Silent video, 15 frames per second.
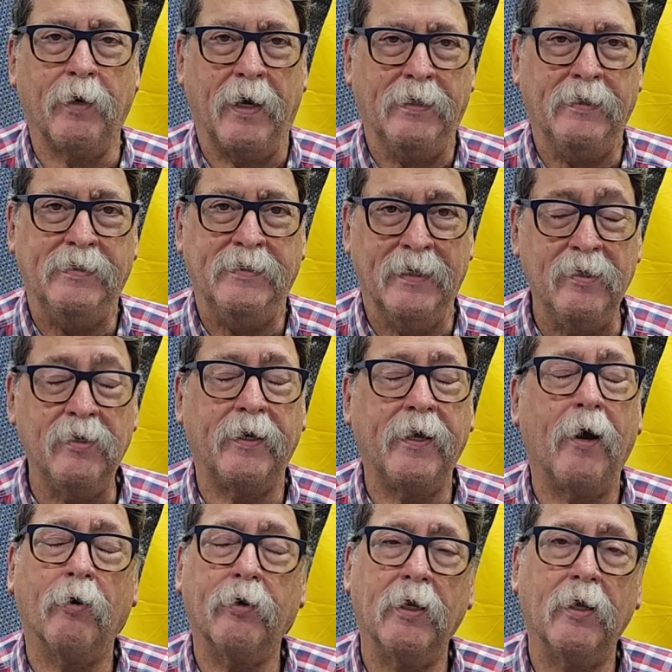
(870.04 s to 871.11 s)
I didn't
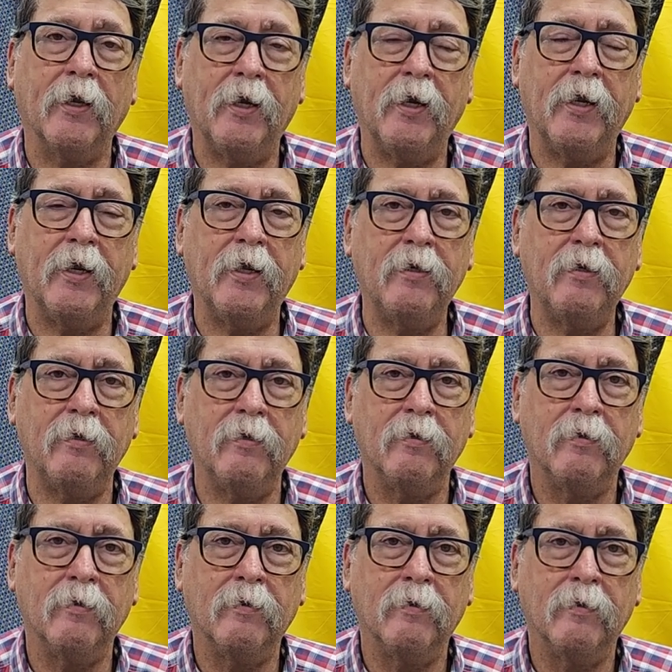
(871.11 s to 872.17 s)
calculate in
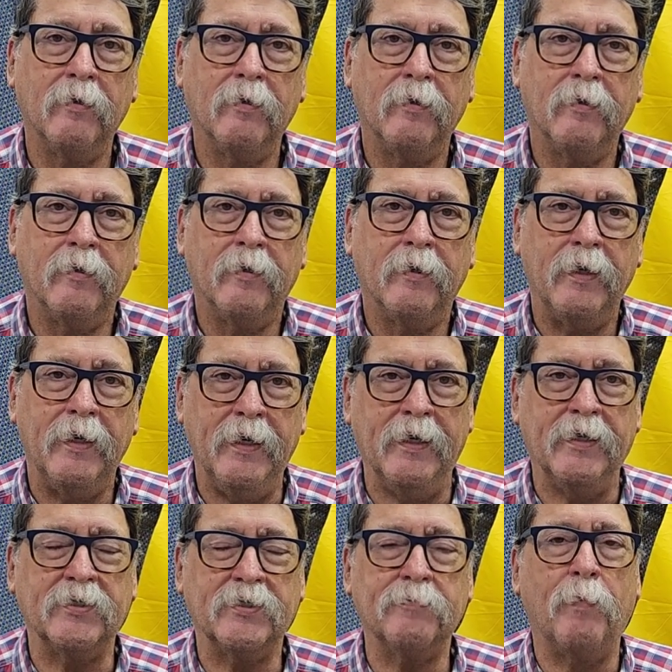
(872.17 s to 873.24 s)

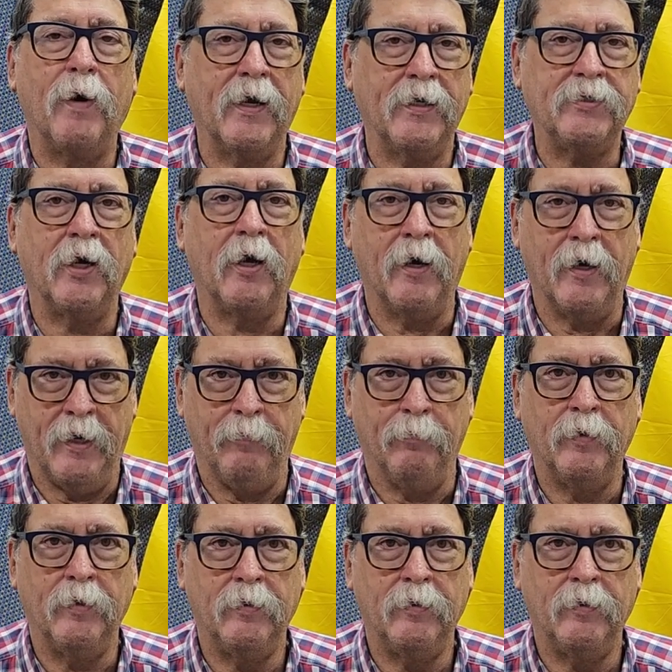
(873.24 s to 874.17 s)
is my time.